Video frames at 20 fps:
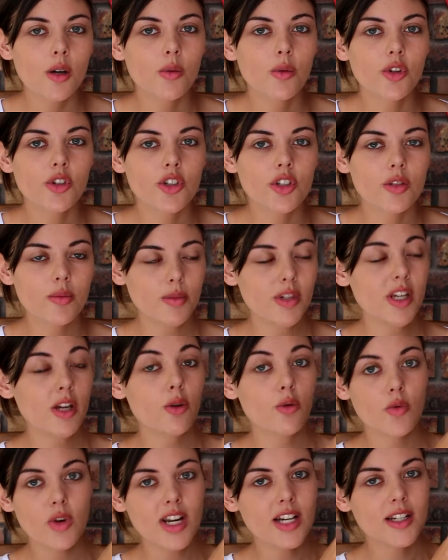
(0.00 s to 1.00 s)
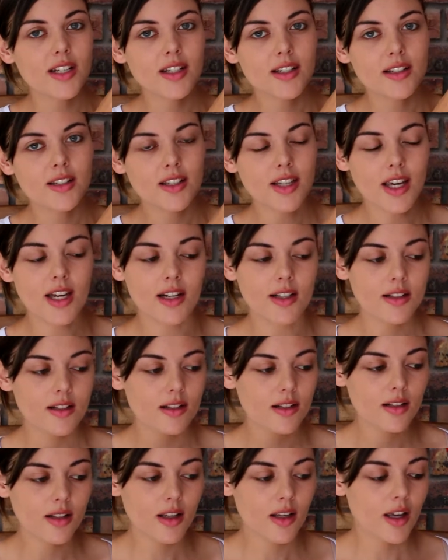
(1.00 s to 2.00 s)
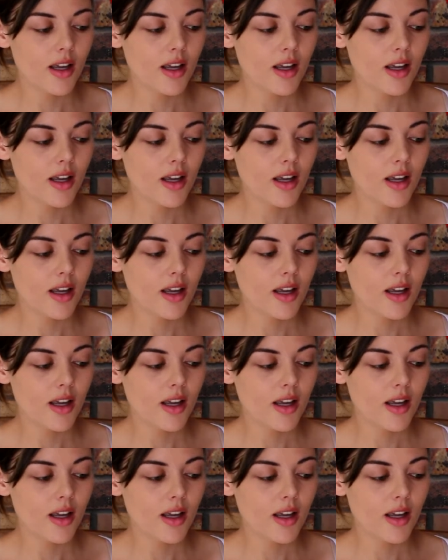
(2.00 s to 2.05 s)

would just be horrendous, and it's